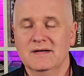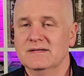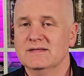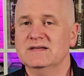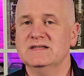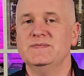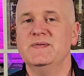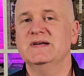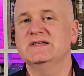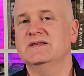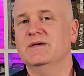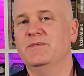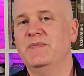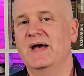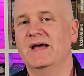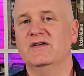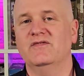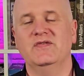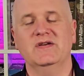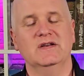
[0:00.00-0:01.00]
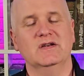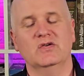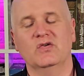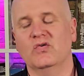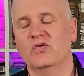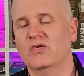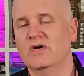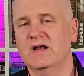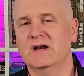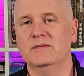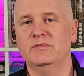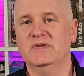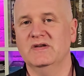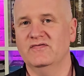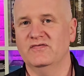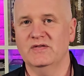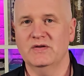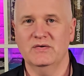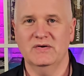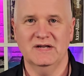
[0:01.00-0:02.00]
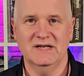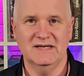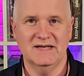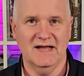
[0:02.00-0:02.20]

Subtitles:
This makes the battlefield incredibly fluid and